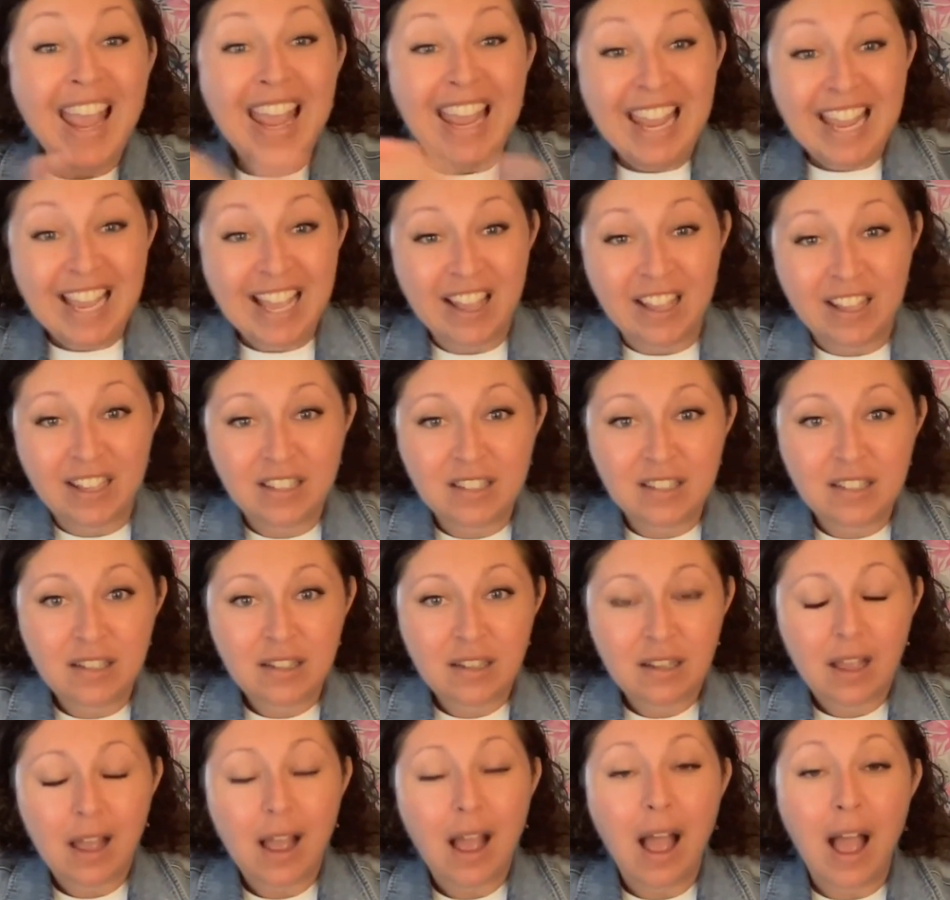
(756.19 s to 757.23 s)
And
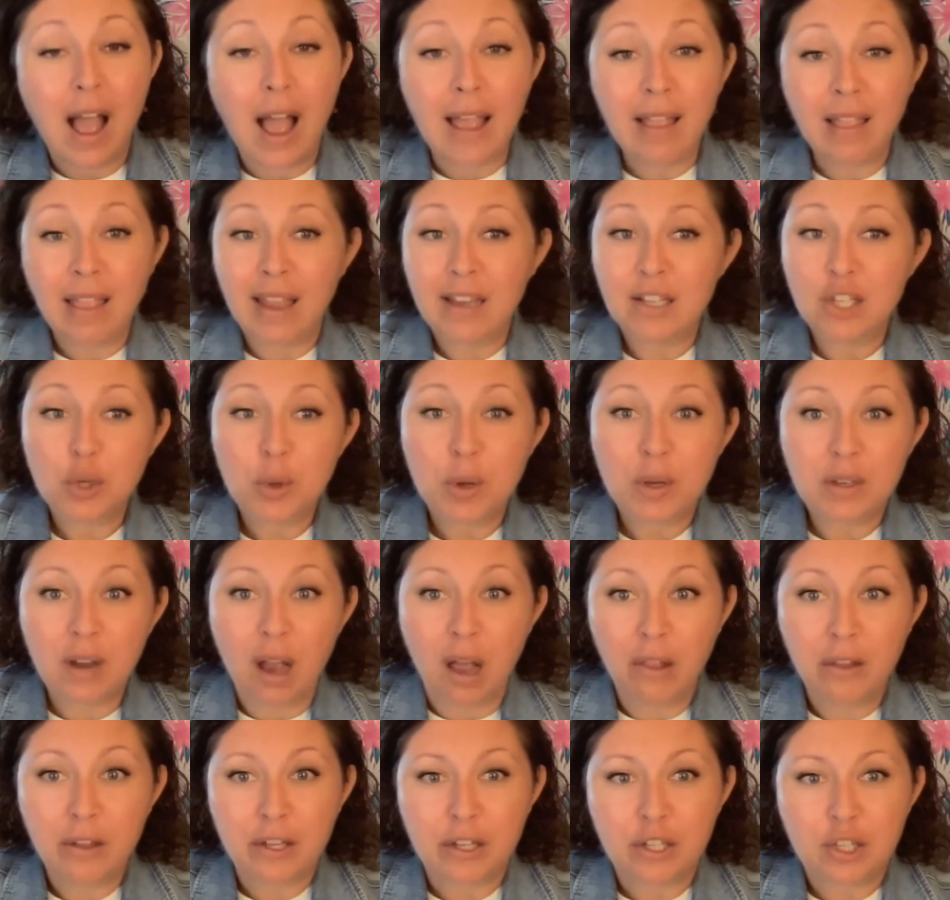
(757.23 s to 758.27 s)
I like to
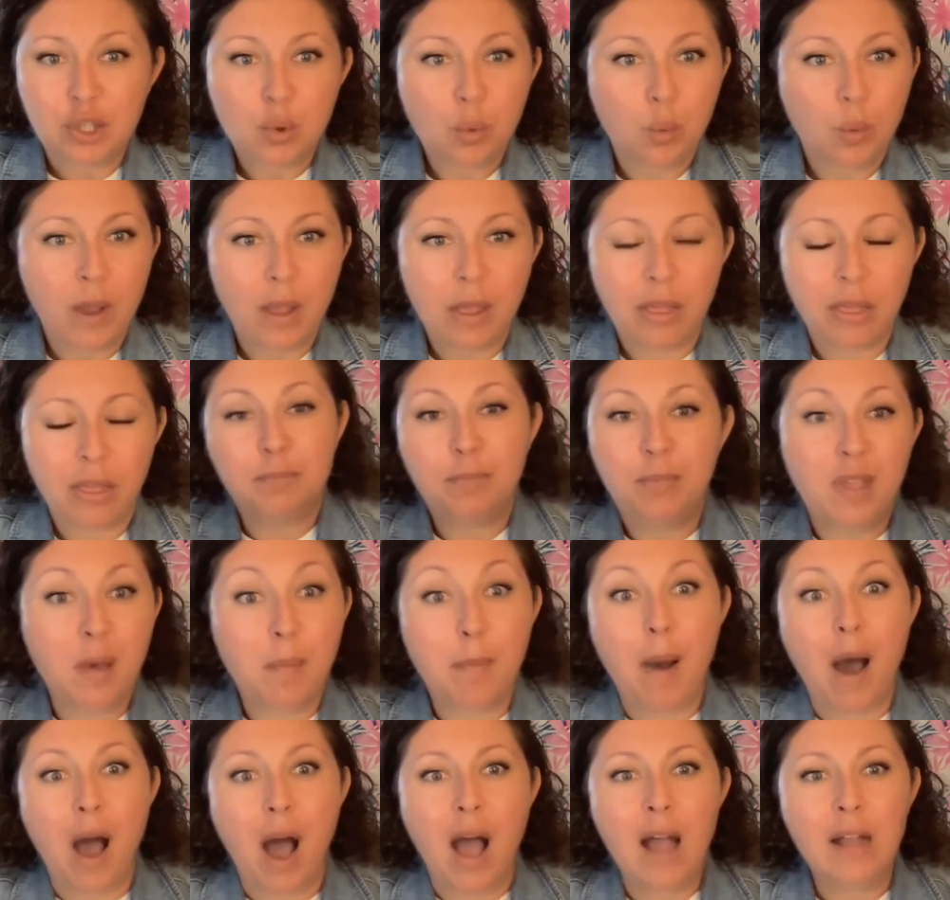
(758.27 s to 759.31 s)
acknowledge with the
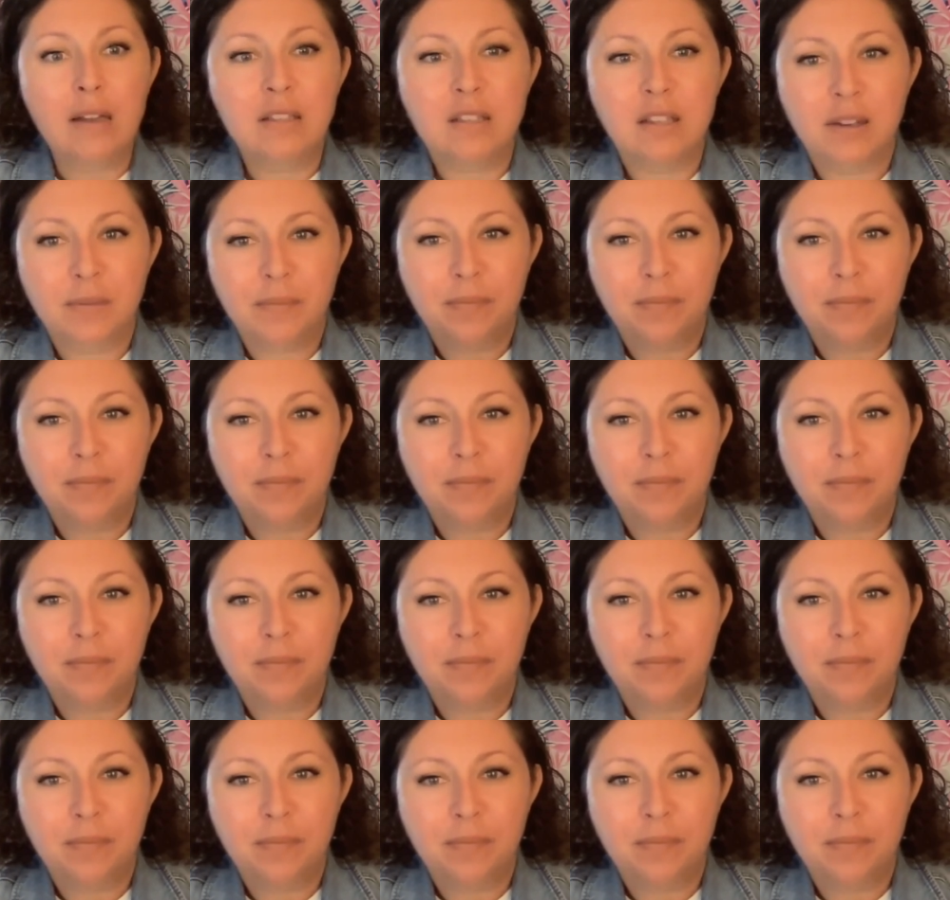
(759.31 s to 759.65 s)
bot